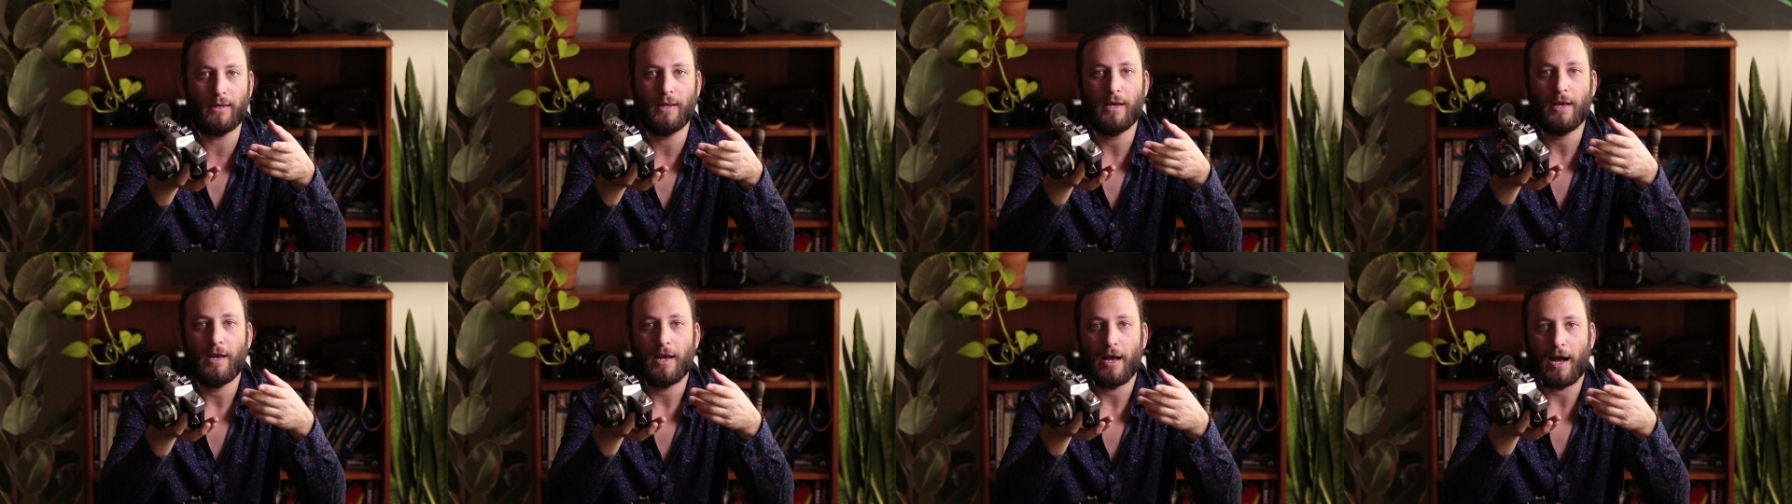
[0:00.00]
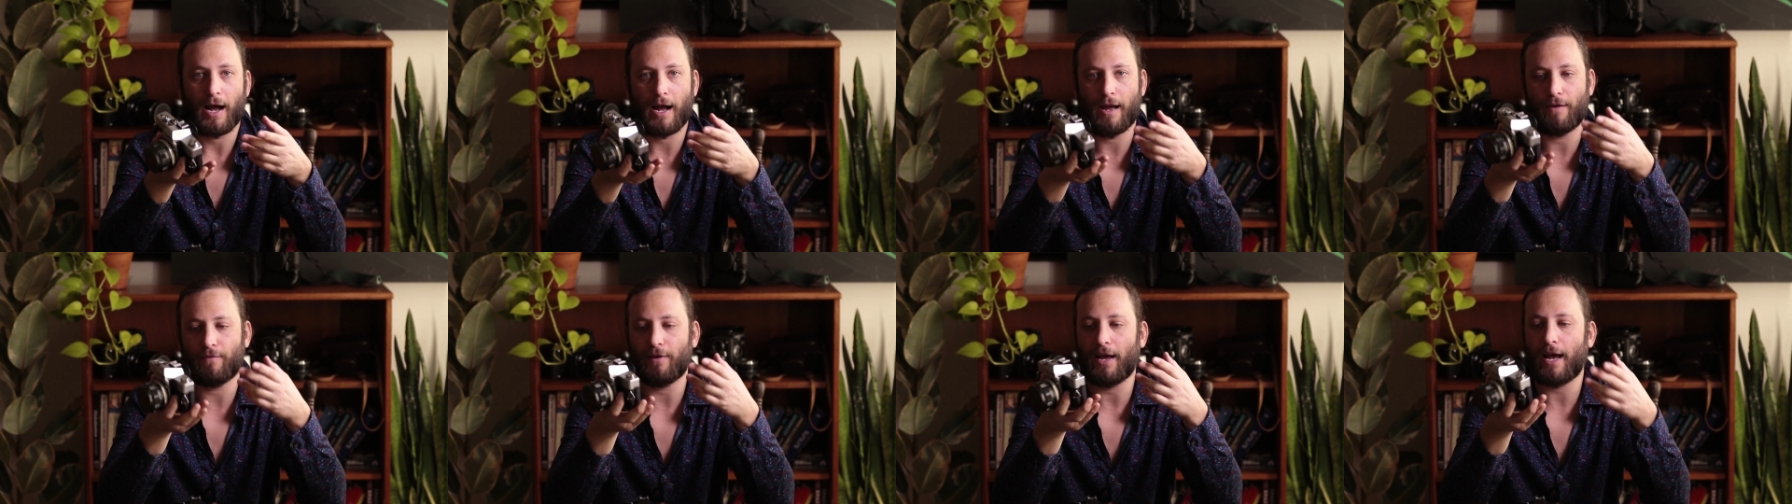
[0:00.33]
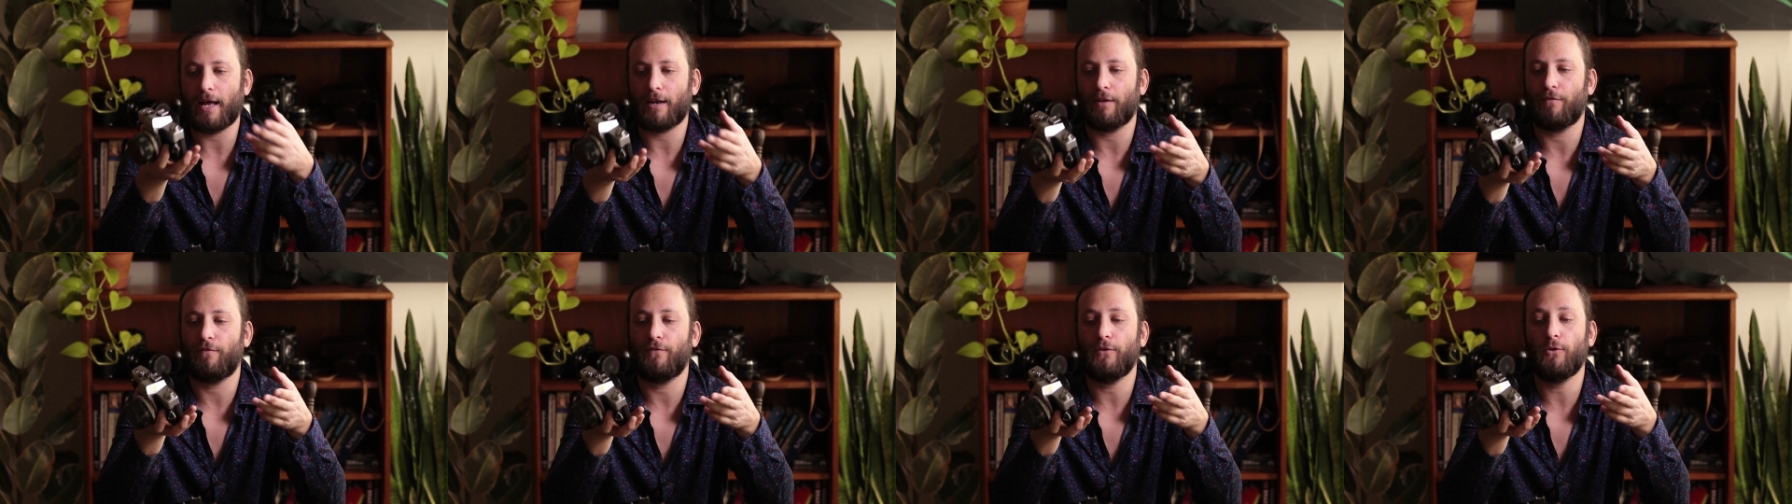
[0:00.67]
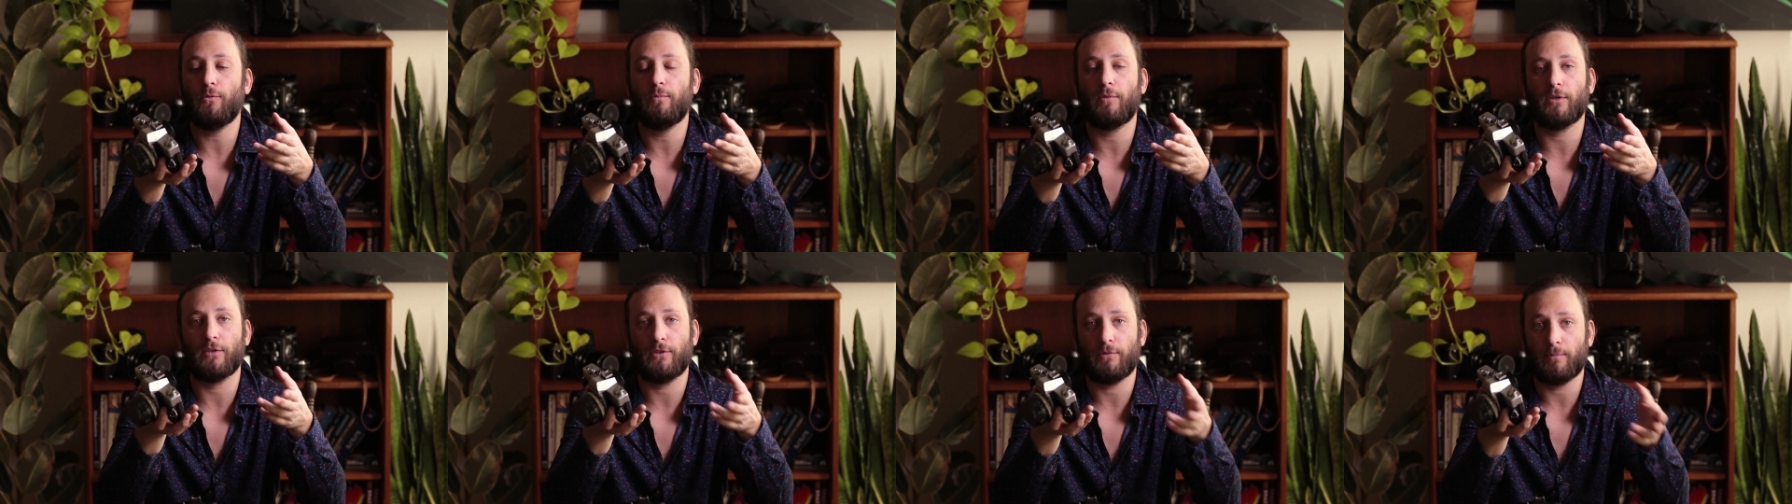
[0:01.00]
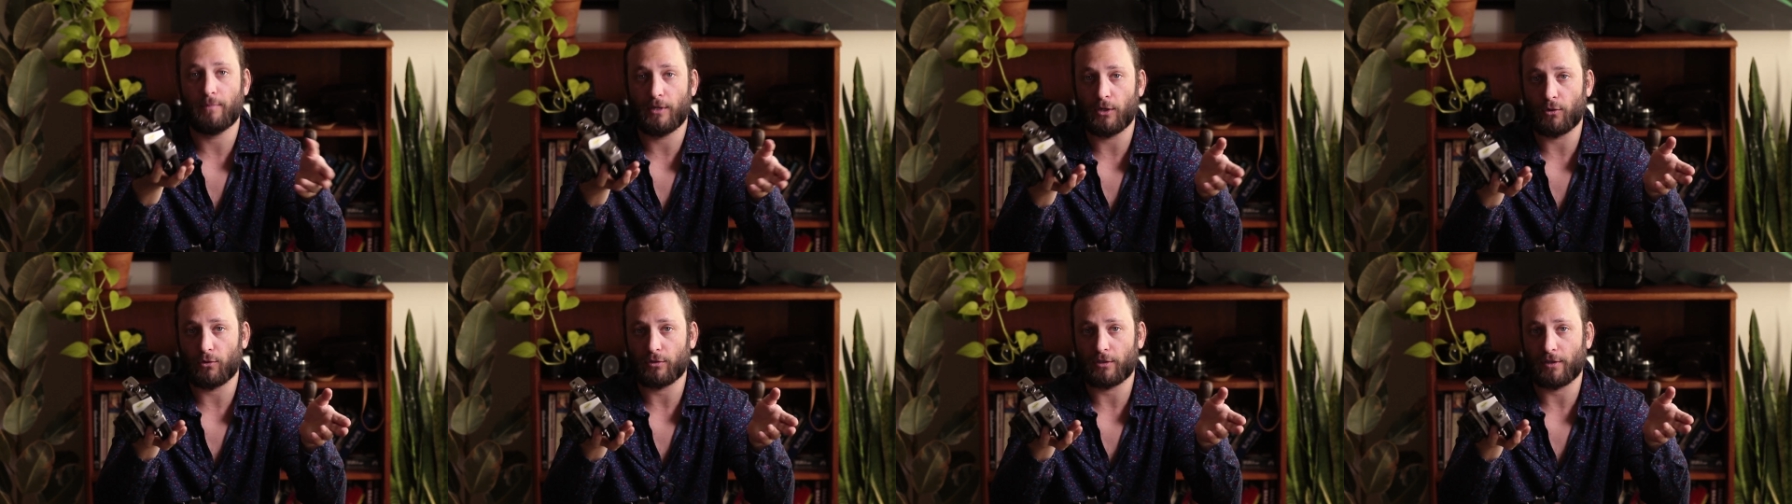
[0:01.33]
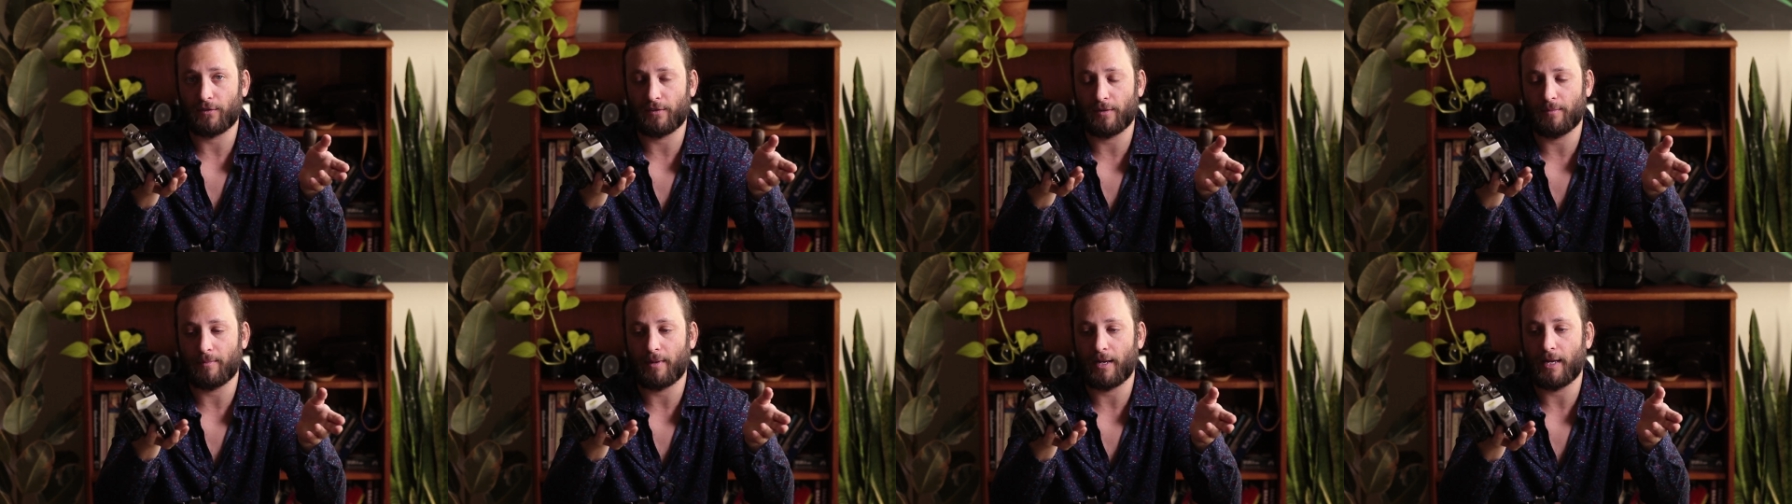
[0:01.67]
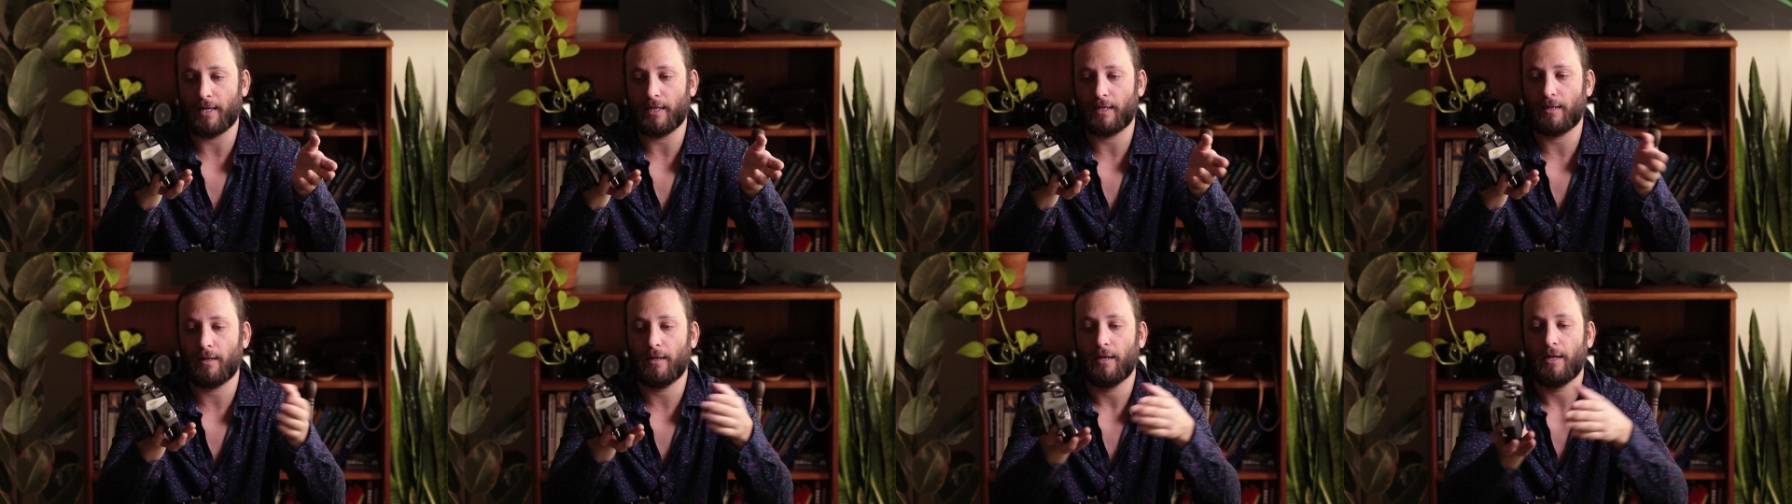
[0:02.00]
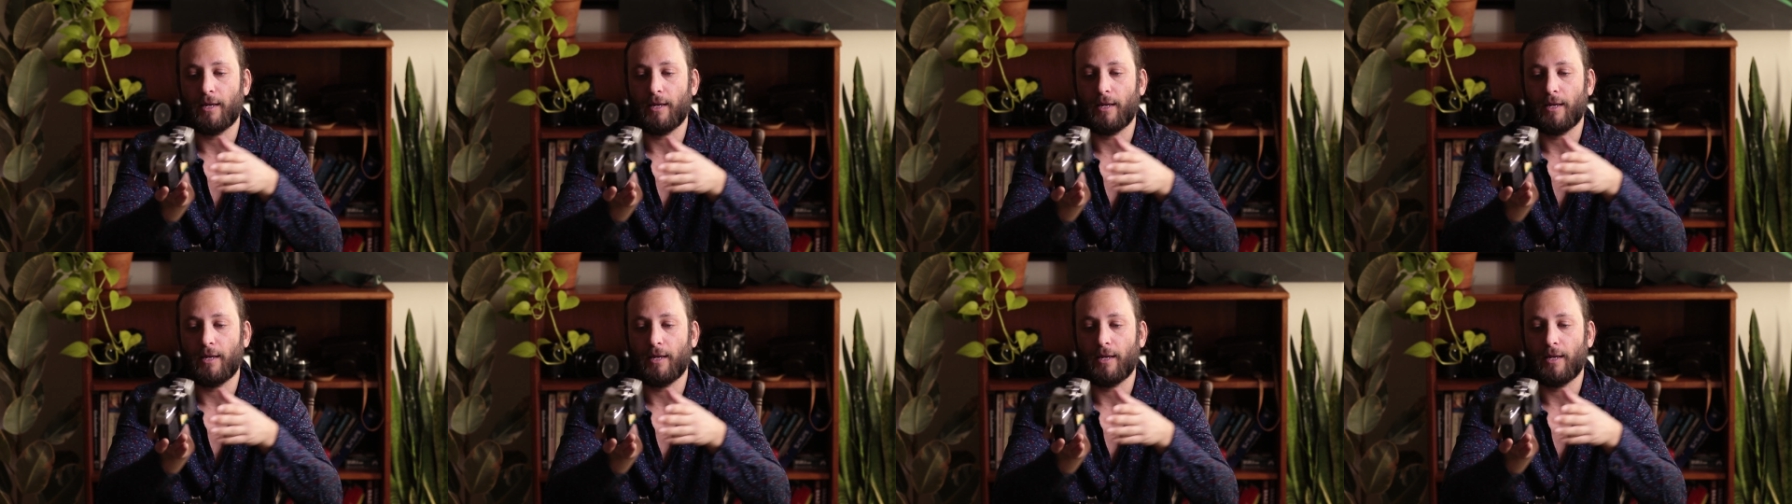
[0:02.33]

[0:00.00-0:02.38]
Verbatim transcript: Uh, I've had a few Minoltas in my